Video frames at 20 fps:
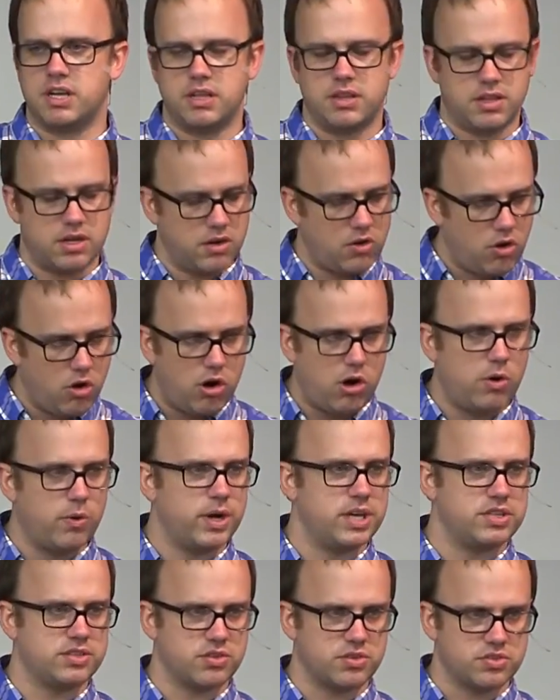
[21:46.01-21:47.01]
they
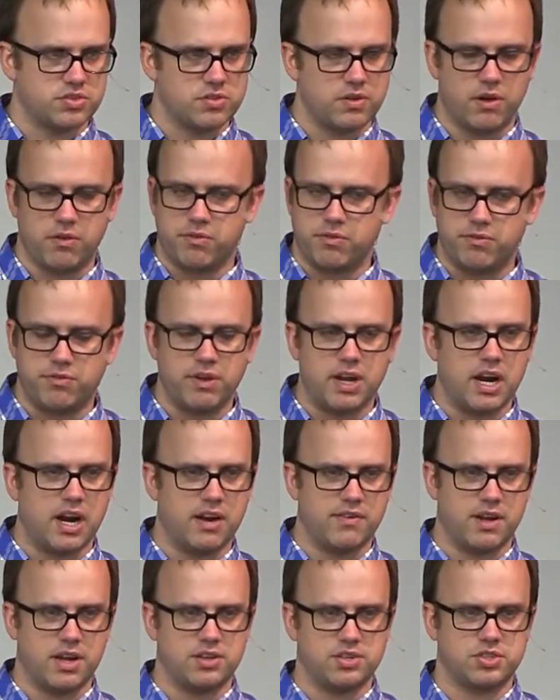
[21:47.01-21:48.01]
always are
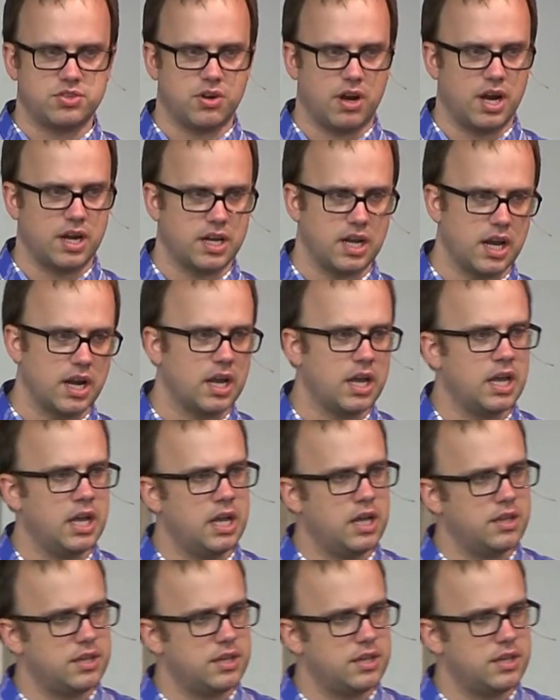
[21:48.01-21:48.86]
very, very striking.